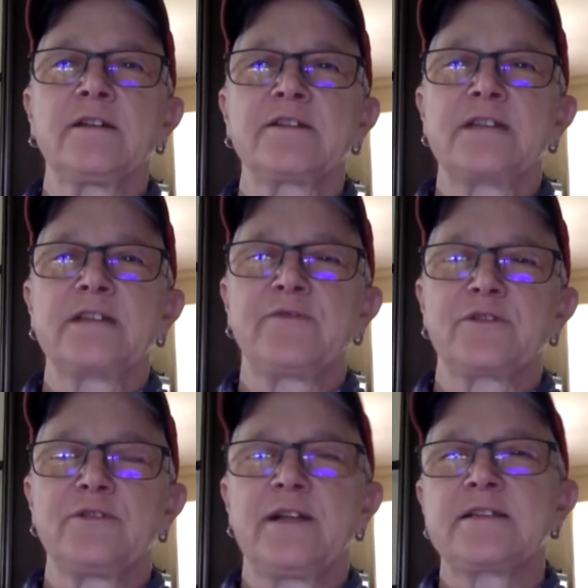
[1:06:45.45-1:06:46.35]
you know, stayed for
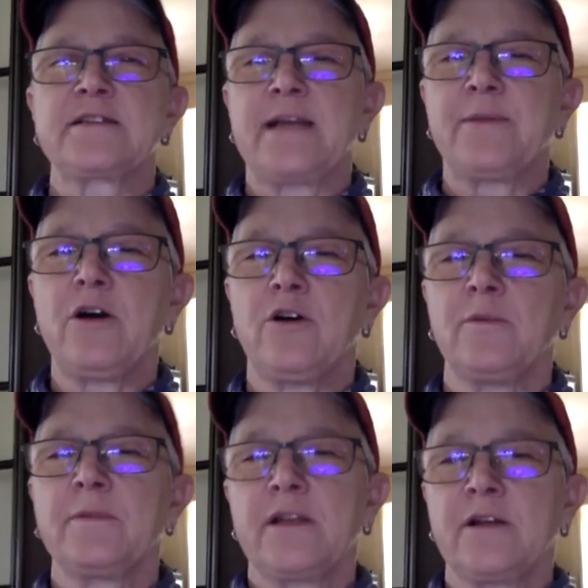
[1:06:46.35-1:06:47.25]
two days, came
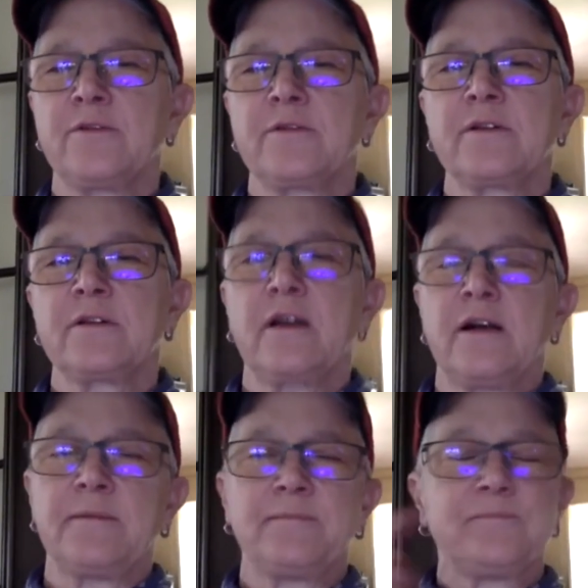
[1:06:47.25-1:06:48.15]
home, you know,
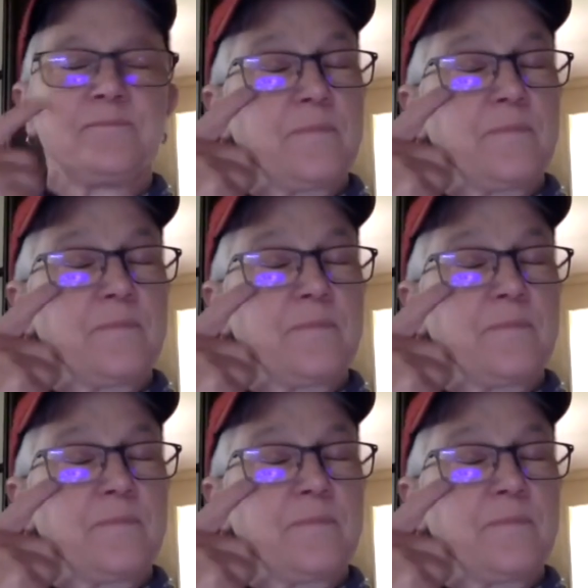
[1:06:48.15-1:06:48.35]
um,